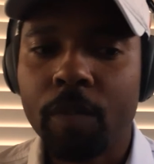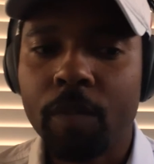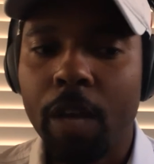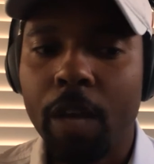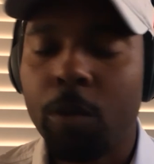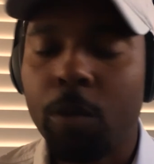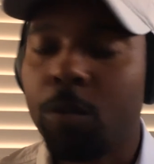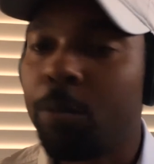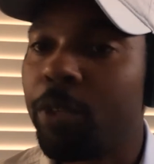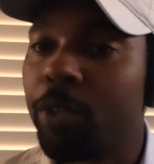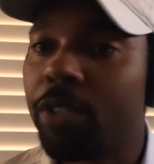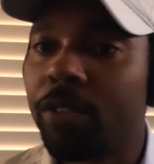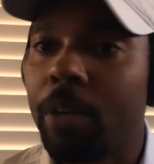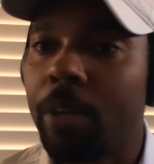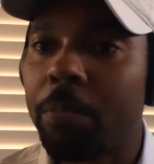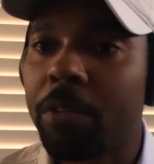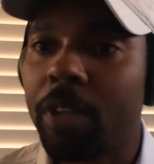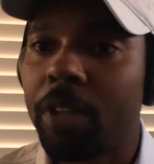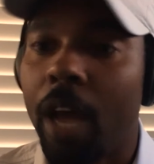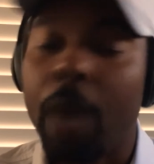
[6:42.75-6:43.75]
that would be
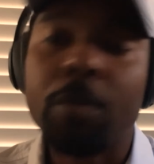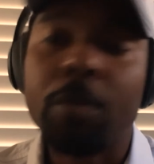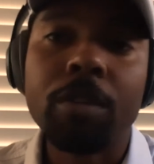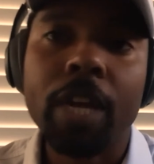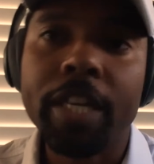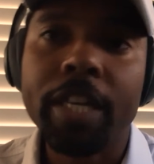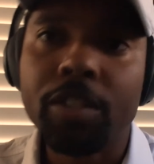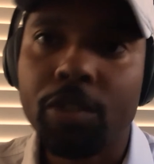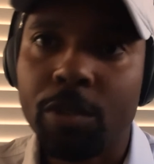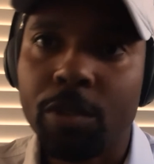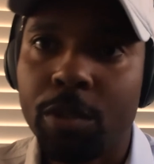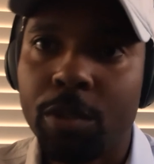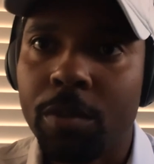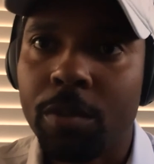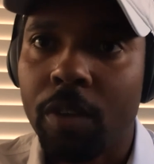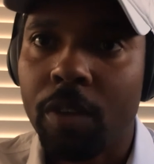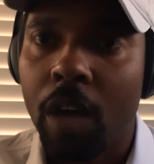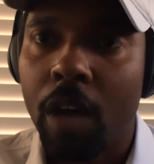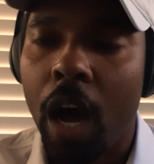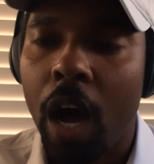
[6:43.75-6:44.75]
something I would like to do,
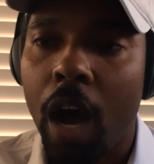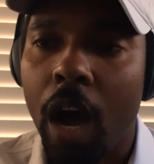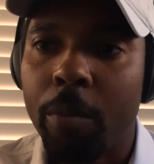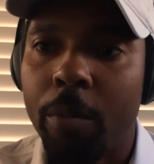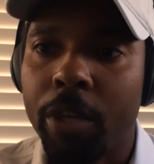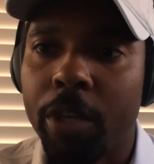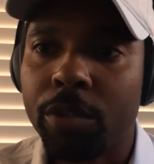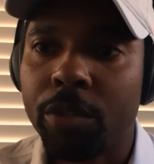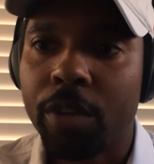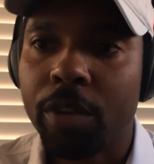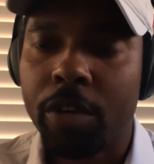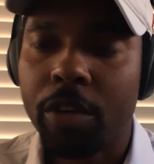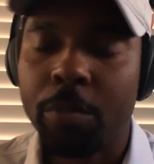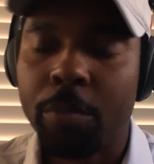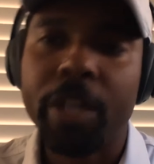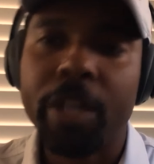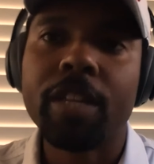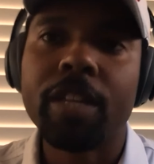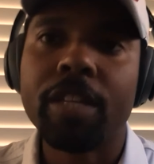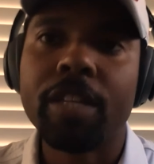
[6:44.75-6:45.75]
and try to break that